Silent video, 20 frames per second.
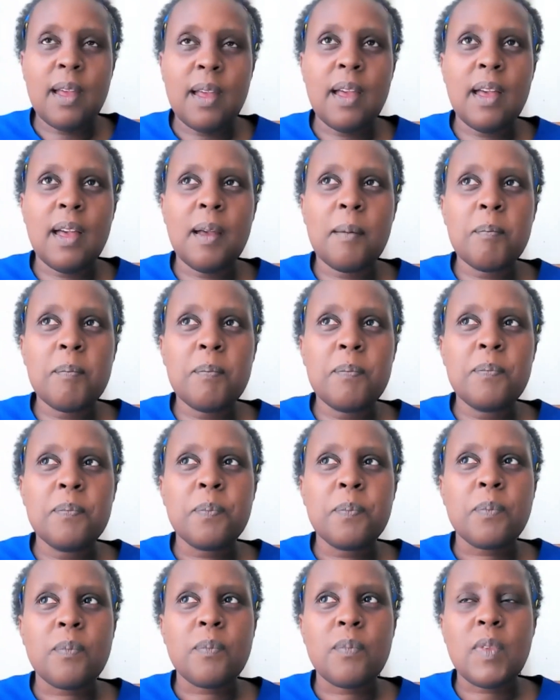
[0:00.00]

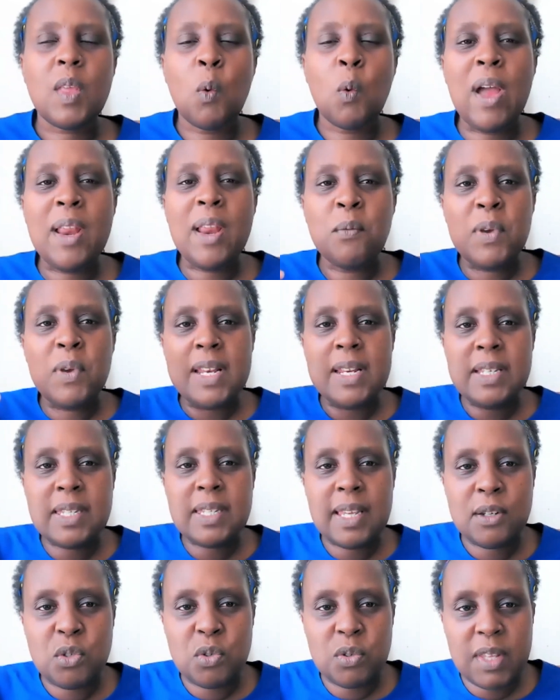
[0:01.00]
When we
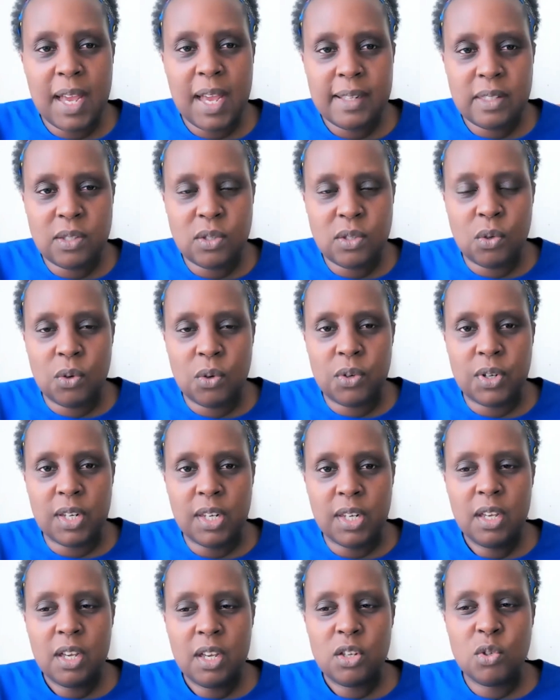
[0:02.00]
listen to that
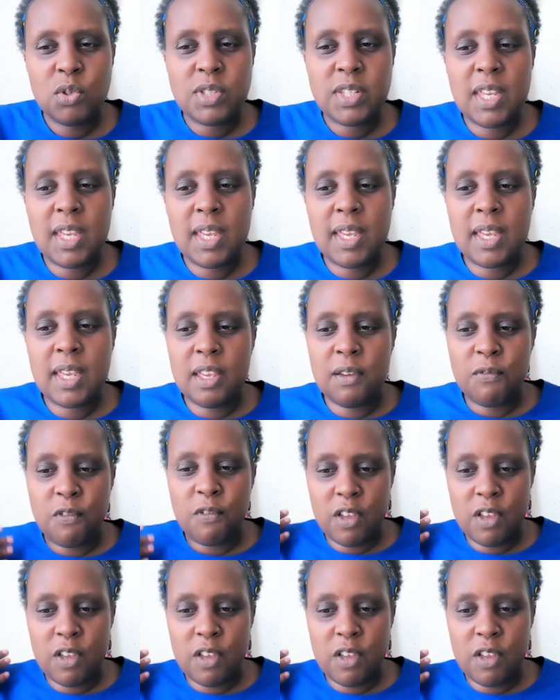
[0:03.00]
story, see,